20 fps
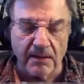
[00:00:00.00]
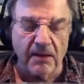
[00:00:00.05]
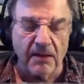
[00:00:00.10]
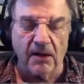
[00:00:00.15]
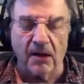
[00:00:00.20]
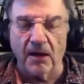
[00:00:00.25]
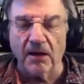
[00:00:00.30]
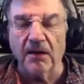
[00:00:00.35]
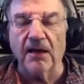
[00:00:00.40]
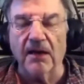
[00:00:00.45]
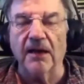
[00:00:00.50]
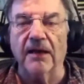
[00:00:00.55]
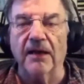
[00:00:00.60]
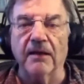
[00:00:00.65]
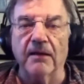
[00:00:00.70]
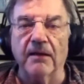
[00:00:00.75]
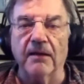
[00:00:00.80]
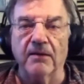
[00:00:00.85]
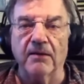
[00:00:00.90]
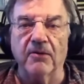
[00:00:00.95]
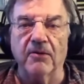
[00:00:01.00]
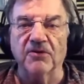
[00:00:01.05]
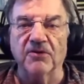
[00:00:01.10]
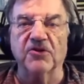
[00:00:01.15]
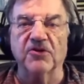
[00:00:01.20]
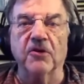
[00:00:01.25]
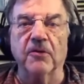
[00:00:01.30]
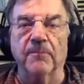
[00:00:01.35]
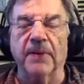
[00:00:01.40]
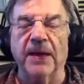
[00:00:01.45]

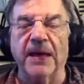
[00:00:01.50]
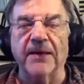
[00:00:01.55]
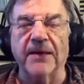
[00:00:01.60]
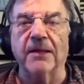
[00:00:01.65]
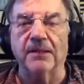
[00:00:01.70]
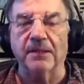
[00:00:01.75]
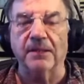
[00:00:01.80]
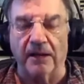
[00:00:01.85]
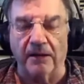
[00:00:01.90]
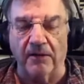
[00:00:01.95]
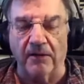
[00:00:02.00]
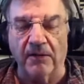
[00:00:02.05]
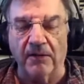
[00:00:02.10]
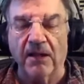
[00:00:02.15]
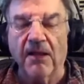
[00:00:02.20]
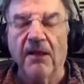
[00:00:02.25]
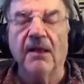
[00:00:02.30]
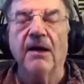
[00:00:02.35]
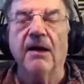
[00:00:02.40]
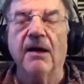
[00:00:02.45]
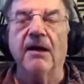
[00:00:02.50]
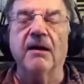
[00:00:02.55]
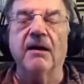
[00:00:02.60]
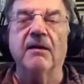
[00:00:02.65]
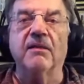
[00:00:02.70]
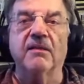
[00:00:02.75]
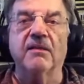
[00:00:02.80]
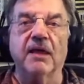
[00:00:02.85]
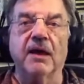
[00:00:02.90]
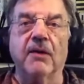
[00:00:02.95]
onshore banking centers,
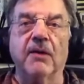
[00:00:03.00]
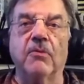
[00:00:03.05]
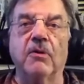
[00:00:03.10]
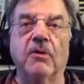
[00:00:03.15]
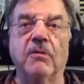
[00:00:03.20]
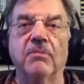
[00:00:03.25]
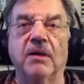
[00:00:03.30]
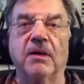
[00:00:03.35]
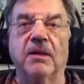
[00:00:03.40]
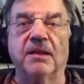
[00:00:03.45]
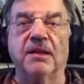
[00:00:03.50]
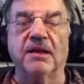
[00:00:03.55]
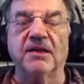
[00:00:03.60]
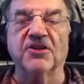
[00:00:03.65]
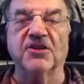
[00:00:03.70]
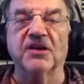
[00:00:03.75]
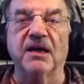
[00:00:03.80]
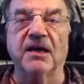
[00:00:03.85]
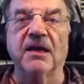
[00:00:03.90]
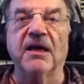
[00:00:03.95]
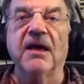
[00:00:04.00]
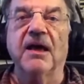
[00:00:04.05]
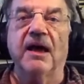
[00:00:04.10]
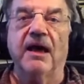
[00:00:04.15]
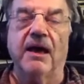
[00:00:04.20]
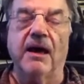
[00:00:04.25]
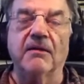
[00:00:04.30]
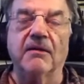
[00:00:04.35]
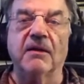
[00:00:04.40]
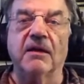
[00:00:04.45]
they were essentially
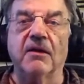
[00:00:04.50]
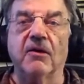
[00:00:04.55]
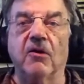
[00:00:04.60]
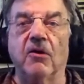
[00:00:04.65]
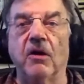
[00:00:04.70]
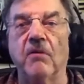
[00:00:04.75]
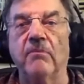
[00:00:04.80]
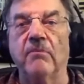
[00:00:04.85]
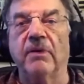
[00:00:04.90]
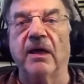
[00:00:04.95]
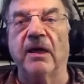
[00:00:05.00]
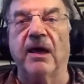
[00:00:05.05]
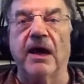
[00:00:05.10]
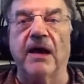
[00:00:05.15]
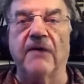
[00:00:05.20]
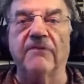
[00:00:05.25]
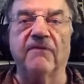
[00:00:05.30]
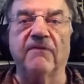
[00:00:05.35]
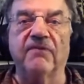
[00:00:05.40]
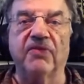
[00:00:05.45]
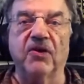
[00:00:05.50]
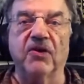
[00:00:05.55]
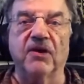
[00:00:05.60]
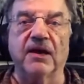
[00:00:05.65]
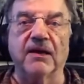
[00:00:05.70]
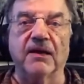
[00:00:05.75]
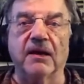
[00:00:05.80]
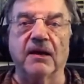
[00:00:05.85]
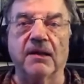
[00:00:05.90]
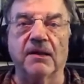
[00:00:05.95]
acting on behalf of the
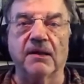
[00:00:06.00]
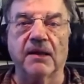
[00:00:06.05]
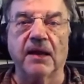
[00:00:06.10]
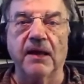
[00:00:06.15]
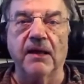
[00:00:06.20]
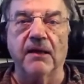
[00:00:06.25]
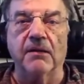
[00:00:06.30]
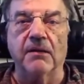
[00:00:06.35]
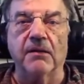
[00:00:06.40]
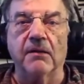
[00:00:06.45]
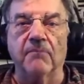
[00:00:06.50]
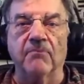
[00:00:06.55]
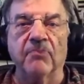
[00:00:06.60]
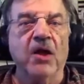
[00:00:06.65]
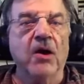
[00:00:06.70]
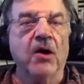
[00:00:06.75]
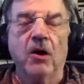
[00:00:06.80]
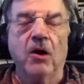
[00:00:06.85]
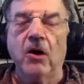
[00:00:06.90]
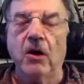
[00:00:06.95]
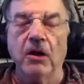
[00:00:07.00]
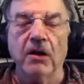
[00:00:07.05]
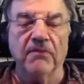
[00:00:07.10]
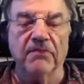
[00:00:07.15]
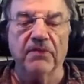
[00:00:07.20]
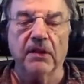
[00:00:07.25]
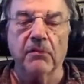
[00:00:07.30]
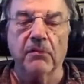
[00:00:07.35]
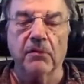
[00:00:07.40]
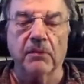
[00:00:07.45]
United States. And all of
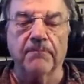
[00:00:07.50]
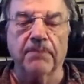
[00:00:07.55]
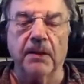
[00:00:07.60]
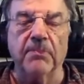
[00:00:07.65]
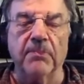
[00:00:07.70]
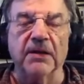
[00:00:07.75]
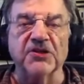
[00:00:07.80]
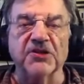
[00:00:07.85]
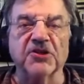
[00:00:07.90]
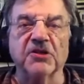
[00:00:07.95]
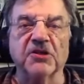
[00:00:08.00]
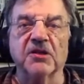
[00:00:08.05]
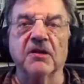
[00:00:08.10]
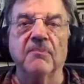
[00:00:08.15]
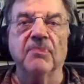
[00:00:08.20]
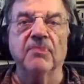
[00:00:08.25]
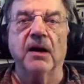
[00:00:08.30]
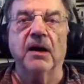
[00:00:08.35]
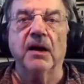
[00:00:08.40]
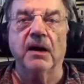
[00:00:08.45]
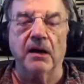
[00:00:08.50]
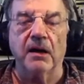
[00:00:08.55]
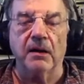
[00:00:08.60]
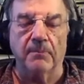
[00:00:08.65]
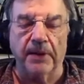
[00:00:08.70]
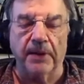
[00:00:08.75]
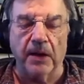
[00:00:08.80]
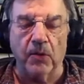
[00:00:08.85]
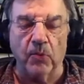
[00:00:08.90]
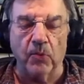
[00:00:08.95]
this was published
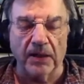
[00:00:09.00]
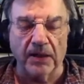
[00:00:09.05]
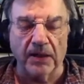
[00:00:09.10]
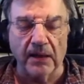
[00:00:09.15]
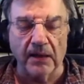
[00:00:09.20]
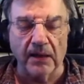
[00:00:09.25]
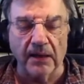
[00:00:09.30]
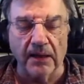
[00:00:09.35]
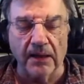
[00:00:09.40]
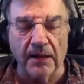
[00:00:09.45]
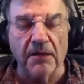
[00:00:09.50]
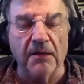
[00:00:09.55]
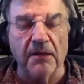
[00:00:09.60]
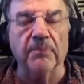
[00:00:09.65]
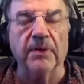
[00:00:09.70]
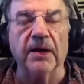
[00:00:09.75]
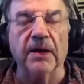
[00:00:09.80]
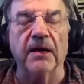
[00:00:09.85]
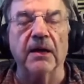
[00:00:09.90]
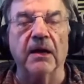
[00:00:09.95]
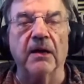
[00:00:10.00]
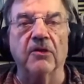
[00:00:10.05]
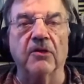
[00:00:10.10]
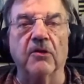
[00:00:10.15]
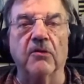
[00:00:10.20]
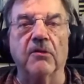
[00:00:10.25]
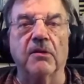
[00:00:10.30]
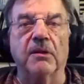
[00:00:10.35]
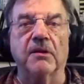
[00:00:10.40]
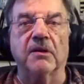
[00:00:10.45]
by WikiLeaks and by
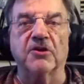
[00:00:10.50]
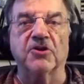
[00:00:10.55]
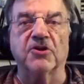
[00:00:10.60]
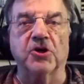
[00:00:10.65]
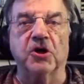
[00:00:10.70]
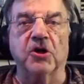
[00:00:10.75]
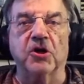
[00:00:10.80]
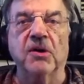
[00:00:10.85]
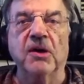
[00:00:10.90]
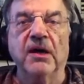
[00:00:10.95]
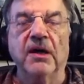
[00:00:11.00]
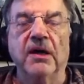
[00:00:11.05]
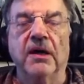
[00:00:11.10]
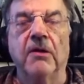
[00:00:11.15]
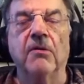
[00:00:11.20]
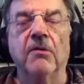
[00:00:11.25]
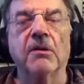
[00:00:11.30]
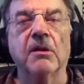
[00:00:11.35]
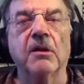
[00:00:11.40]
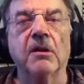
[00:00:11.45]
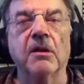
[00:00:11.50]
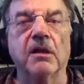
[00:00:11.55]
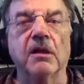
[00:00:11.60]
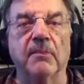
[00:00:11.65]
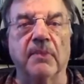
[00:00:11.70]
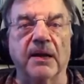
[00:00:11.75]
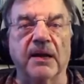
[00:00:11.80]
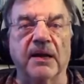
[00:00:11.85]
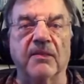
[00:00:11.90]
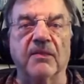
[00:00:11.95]
others to show, here's all the
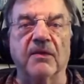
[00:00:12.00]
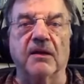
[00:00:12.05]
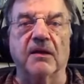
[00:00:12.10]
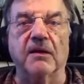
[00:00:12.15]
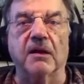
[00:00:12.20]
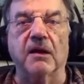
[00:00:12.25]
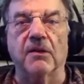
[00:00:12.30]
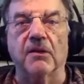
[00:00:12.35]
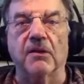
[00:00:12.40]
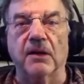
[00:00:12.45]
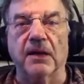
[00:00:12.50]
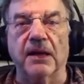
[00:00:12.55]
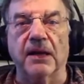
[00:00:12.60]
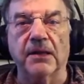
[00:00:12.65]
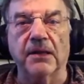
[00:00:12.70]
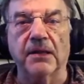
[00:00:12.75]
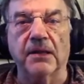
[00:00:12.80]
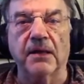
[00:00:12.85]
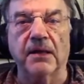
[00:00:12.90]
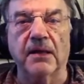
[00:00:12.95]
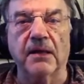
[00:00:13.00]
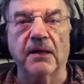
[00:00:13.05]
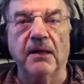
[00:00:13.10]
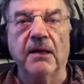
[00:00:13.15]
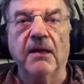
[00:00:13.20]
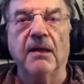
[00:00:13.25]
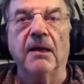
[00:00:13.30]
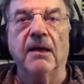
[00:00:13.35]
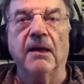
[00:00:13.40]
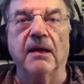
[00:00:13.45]
money that Zelensky
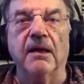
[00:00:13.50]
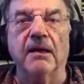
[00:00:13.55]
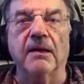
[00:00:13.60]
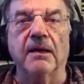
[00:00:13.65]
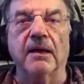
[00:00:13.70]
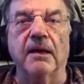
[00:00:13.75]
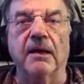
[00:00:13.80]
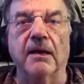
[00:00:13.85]
and